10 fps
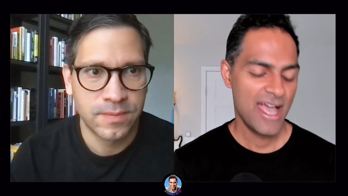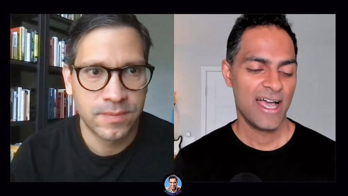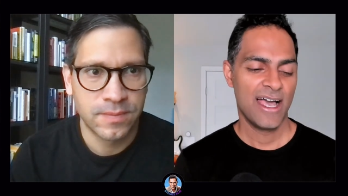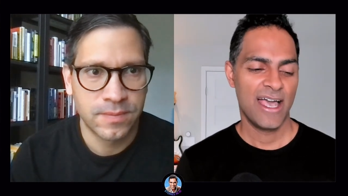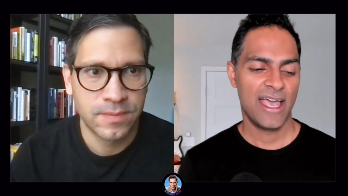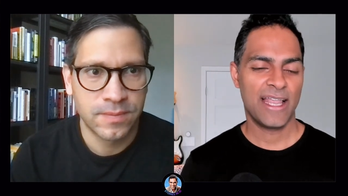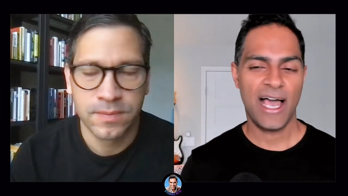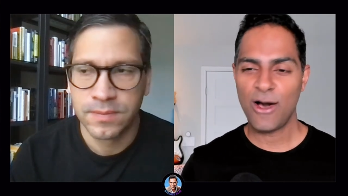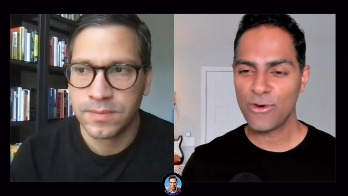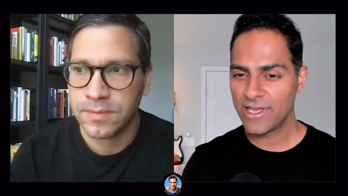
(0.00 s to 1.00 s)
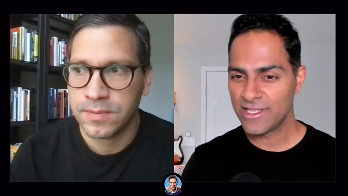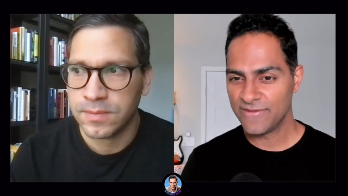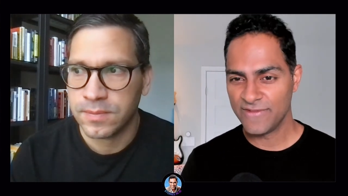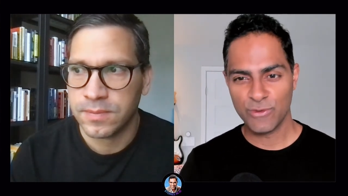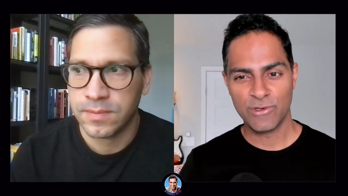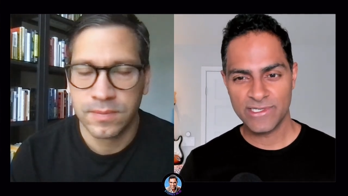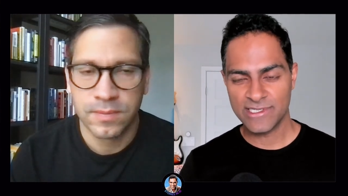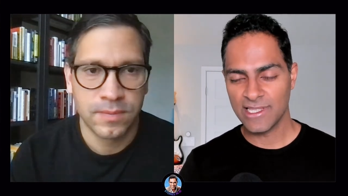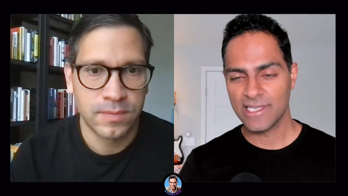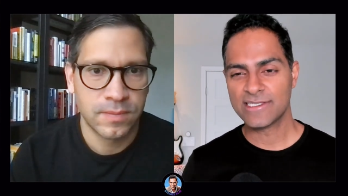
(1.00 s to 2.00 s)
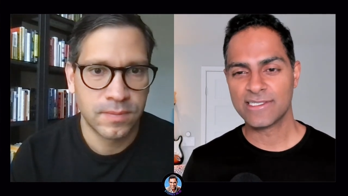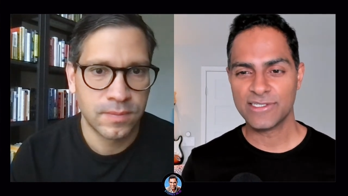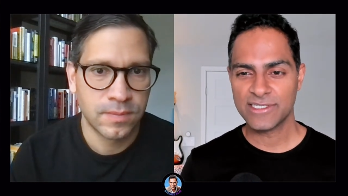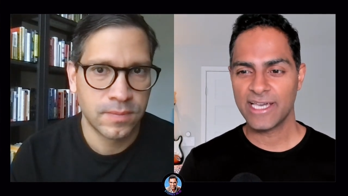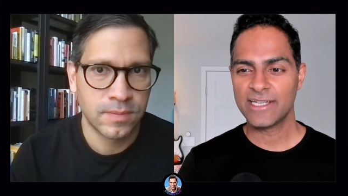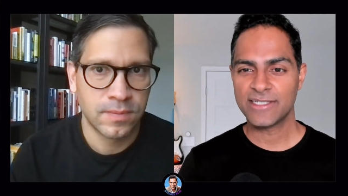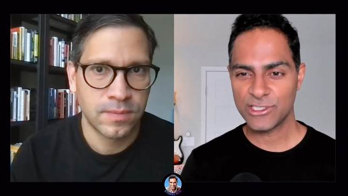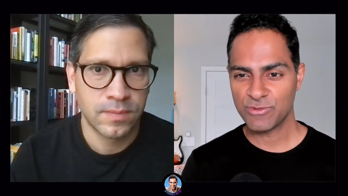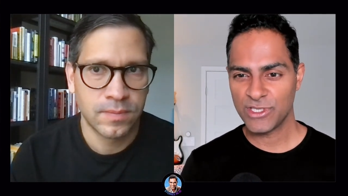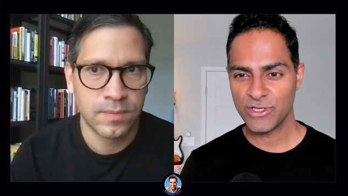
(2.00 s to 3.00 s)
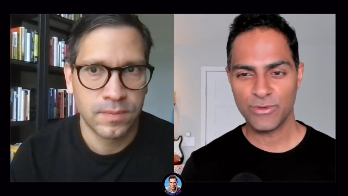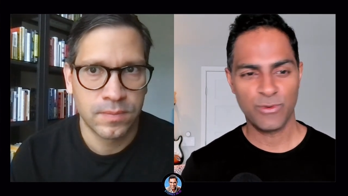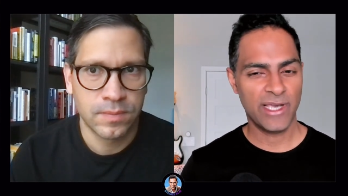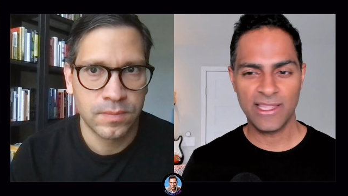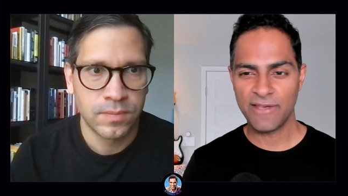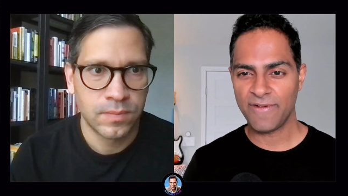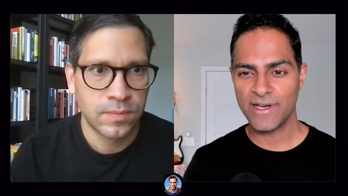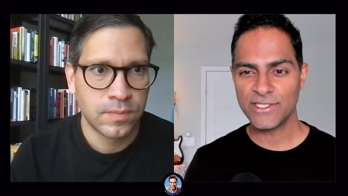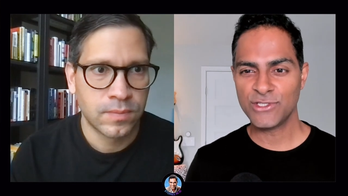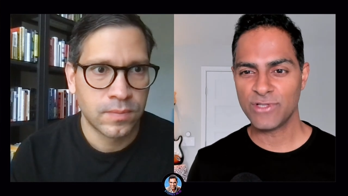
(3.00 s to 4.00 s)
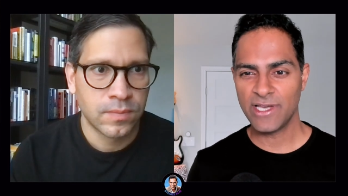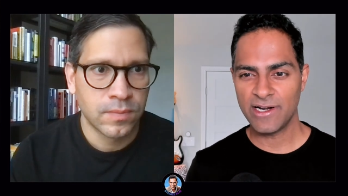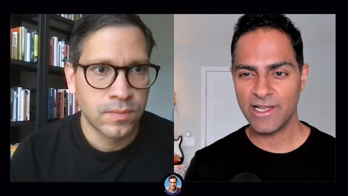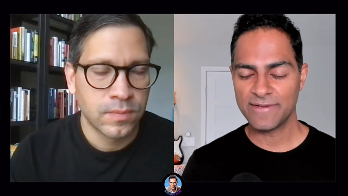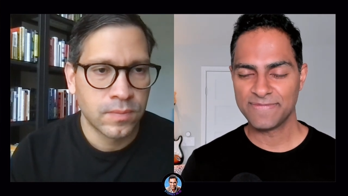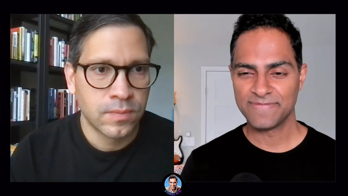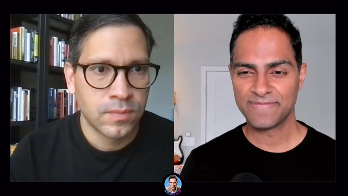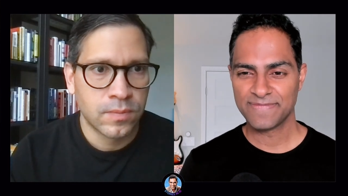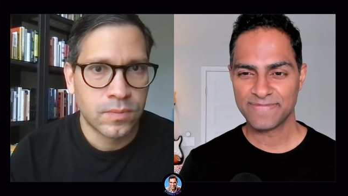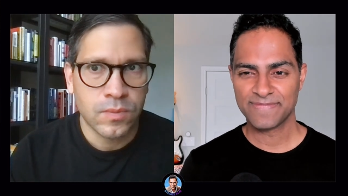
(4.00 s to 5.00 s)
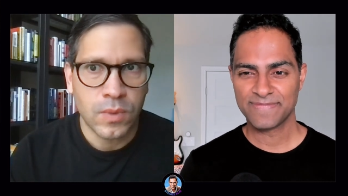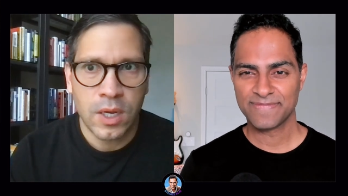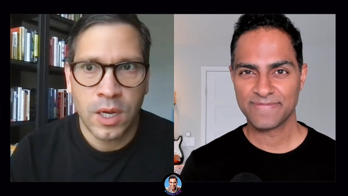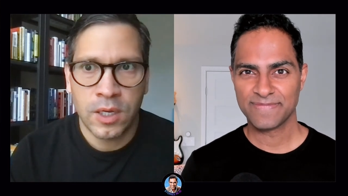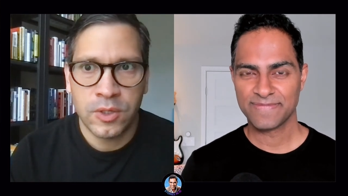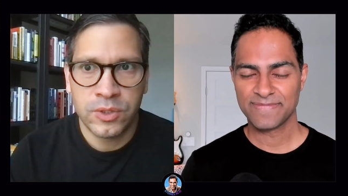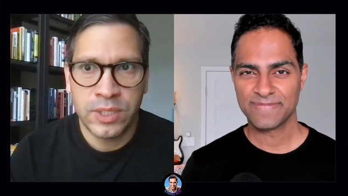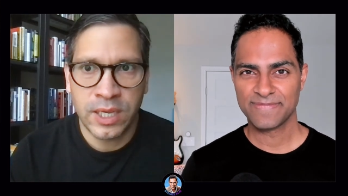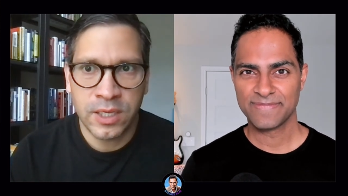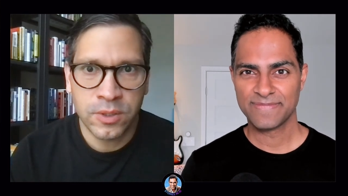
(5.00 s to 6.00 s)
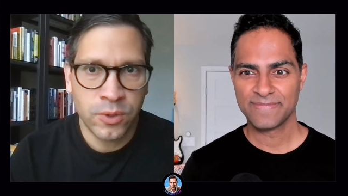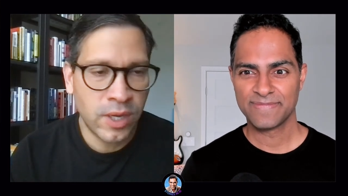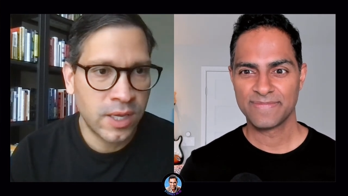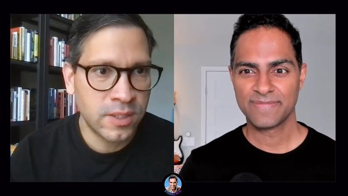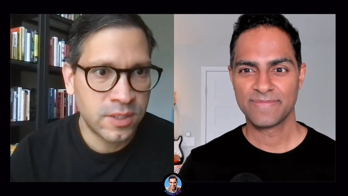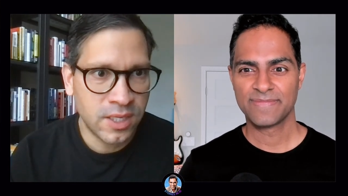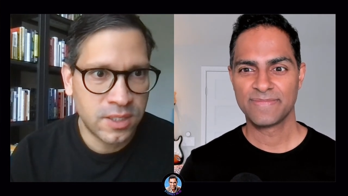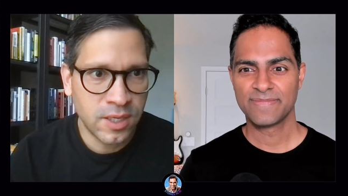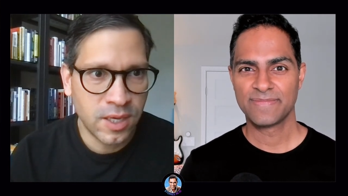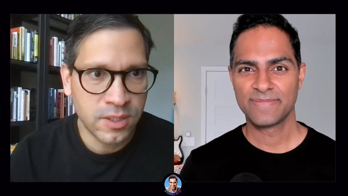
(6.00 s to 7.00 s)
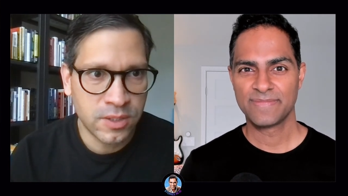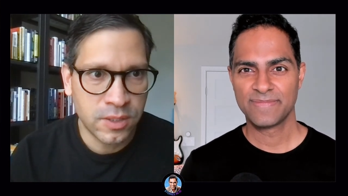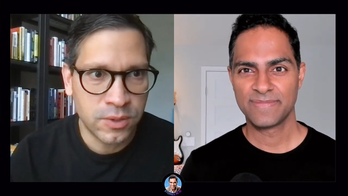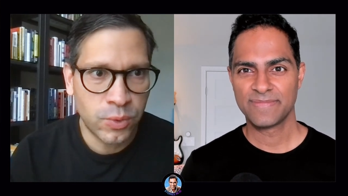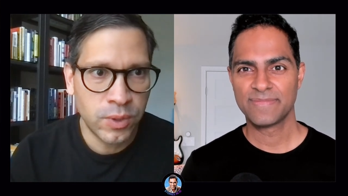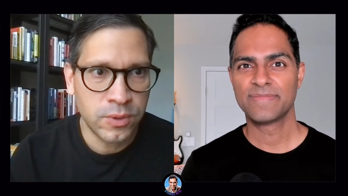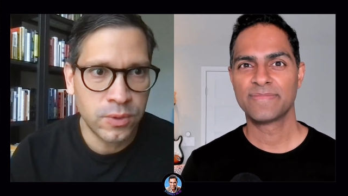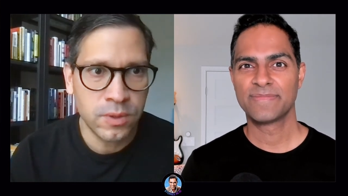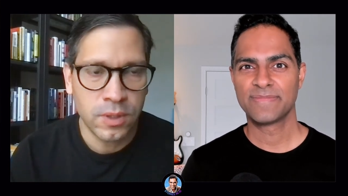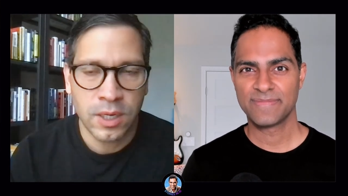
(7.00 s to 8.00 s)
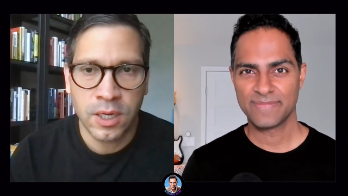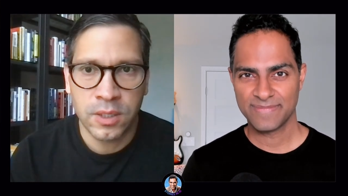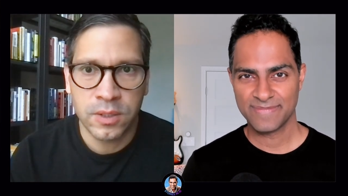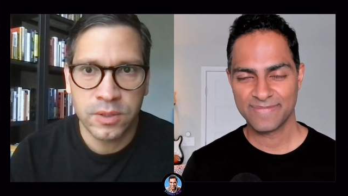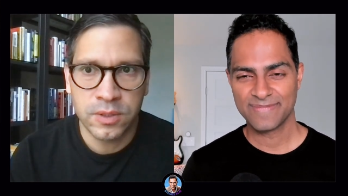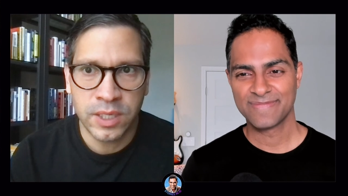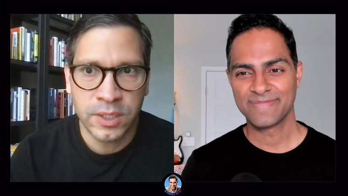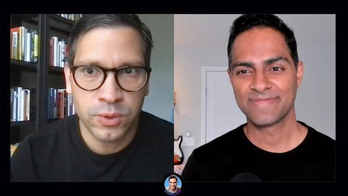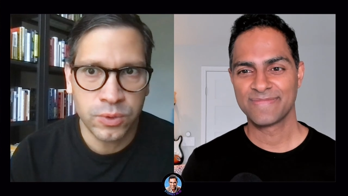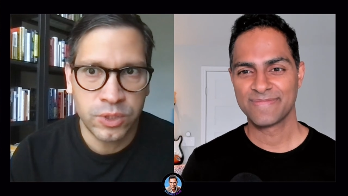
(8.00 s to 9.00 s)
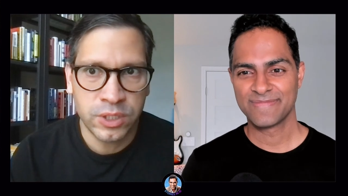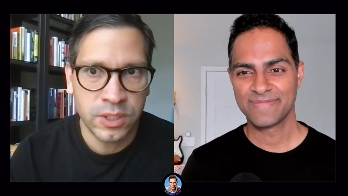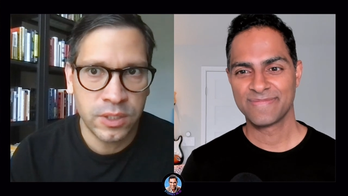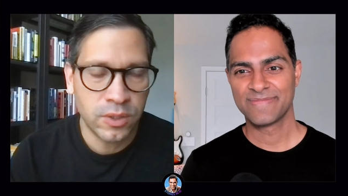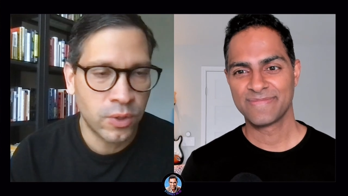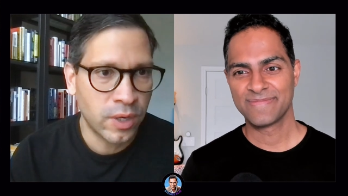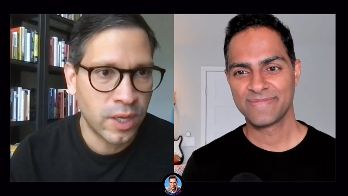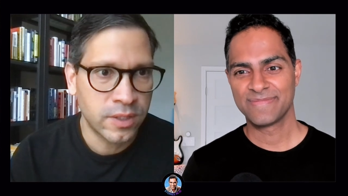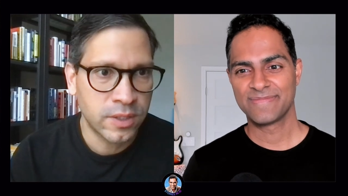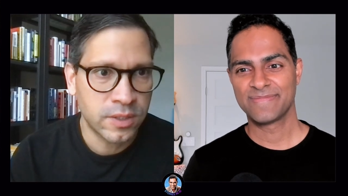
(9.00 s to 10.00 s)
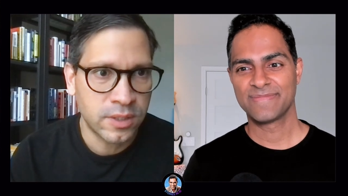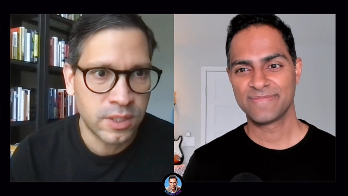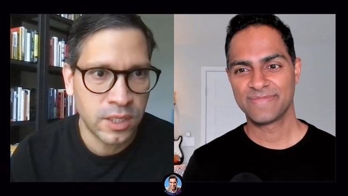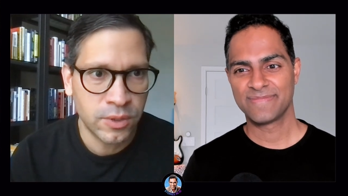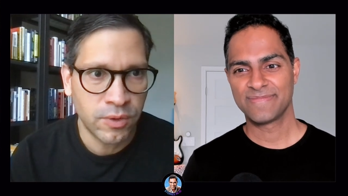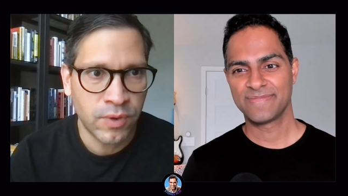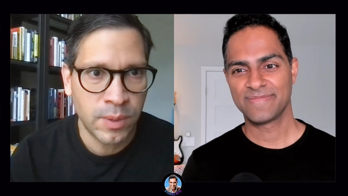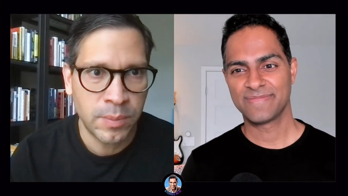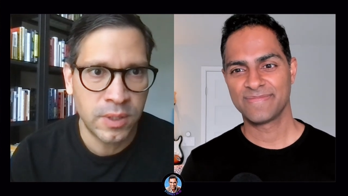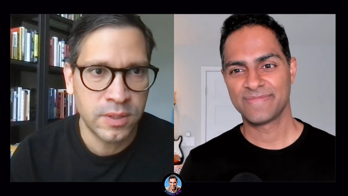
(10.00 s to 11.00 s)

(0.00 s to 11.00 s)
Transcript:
Speaker 1: And how can the viewers and listeners get in touch with you? Where can they find you on the internet?
Speaker 2: Uh, Dan Hernandez A T X on Twitter. Uh, Daniel G. Hernandez is how you could find me in